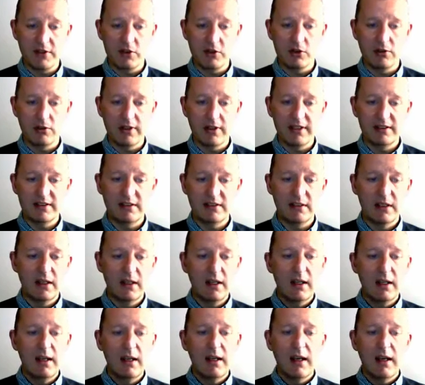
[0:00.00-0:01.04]
centuries,
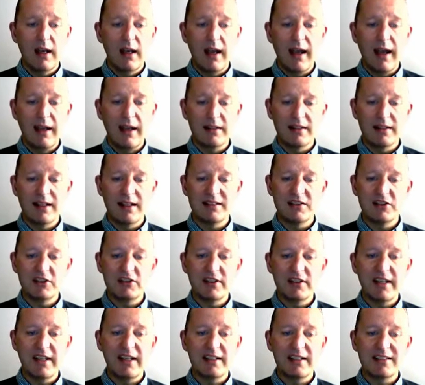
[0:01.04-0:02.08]
and just
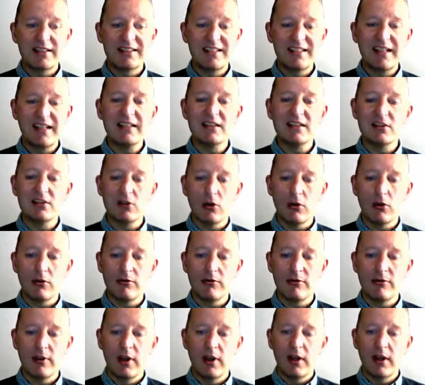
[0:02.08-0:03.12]
to get a sense
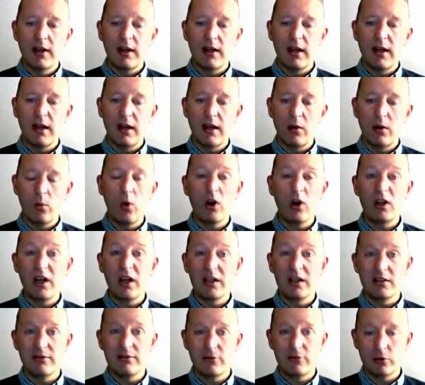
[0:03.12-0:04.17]
of what
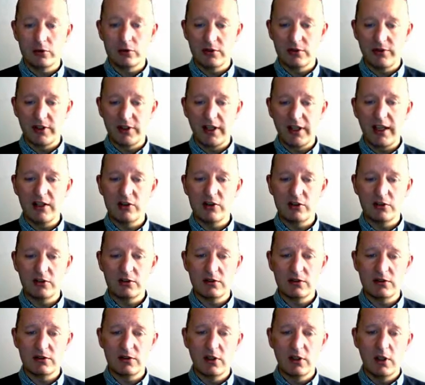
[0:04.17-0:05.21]
kind of
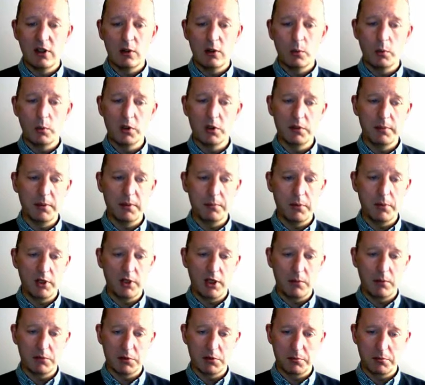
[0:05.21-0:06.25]
fortifications would have been put
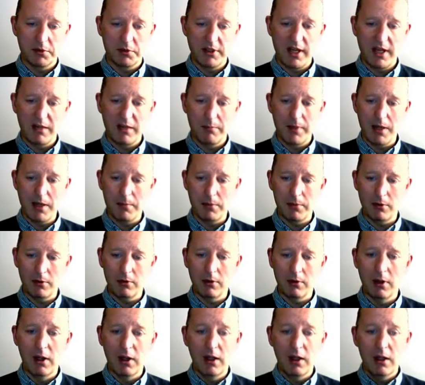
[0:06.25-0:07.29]
up to protect
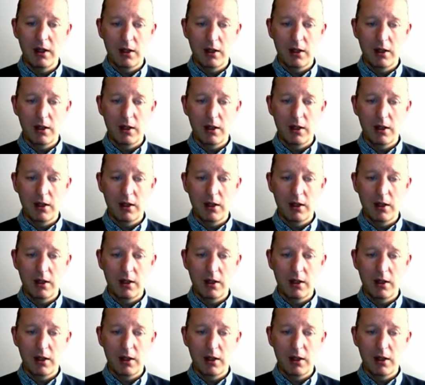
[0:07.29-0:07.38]
people,